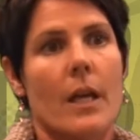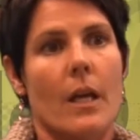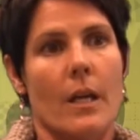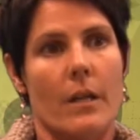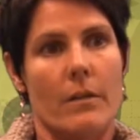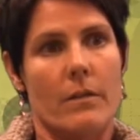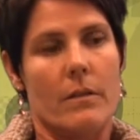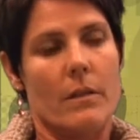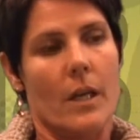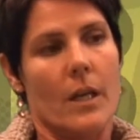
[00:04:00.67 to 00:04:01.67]
And
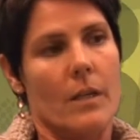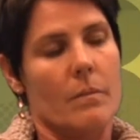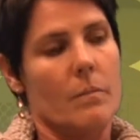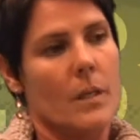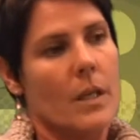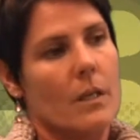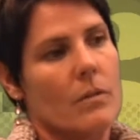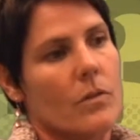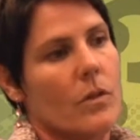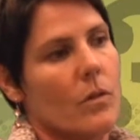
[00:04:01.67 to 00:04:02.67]

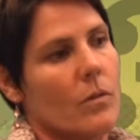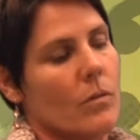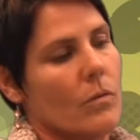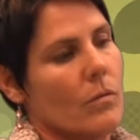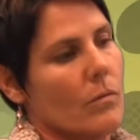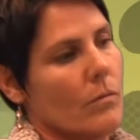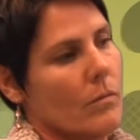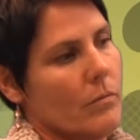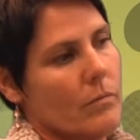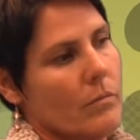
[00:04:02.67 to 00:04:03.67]
kids
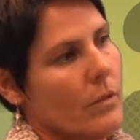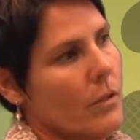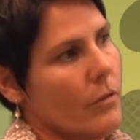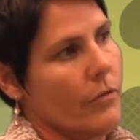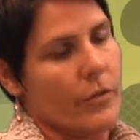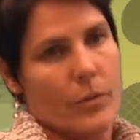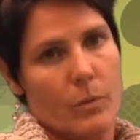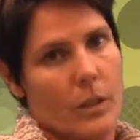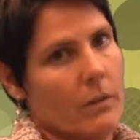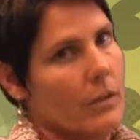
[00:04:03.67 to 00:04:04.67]
who, the first
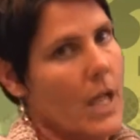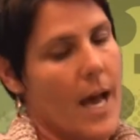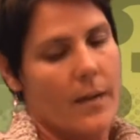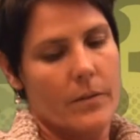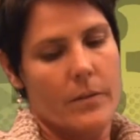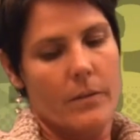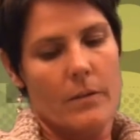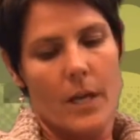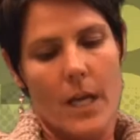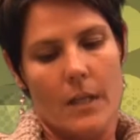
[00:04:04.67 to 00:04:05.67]
week of
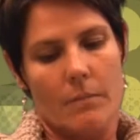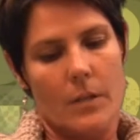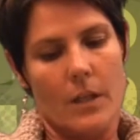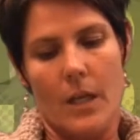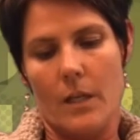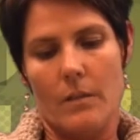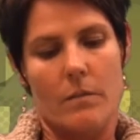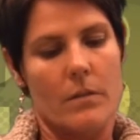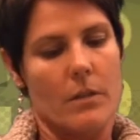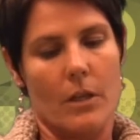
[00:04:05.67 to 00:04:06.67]
class said,
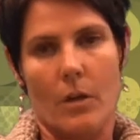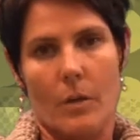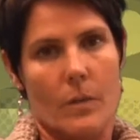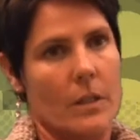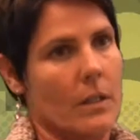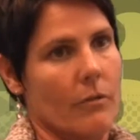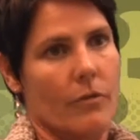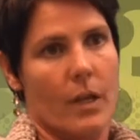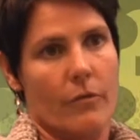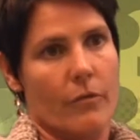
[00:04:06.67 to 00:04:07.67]
I was going to
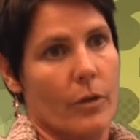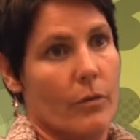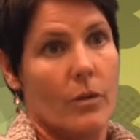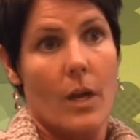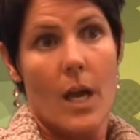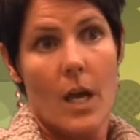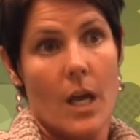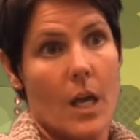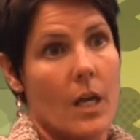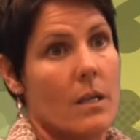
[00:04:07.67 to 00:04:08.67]
fail 4th
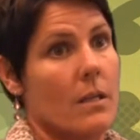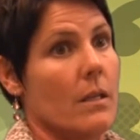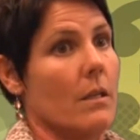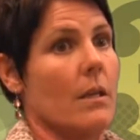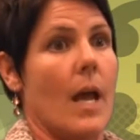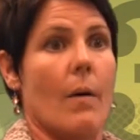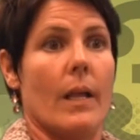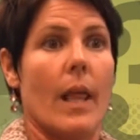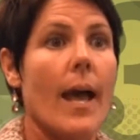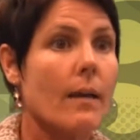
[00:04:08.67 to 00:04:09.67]
grade and now I
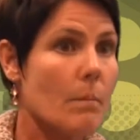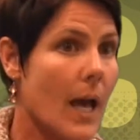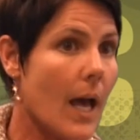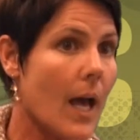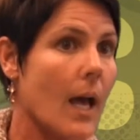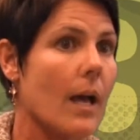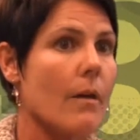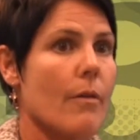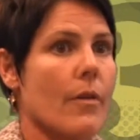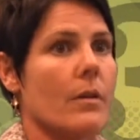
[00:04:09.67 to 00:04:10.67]
like
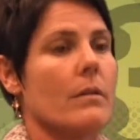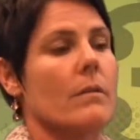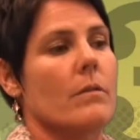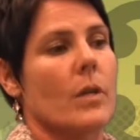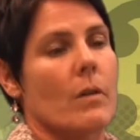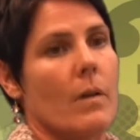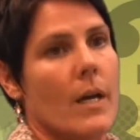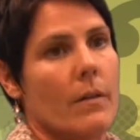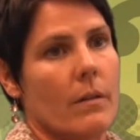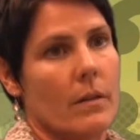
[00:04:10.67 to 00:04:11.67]
math. And so I
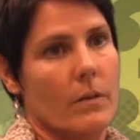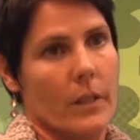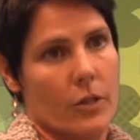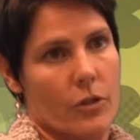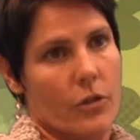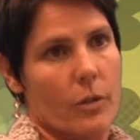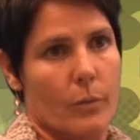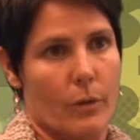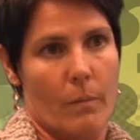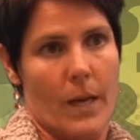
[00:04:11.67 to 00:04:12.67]
think their relationship
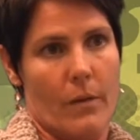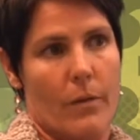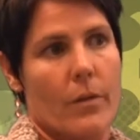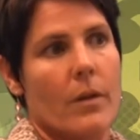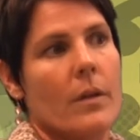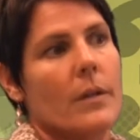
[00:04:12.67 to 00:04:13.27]
with math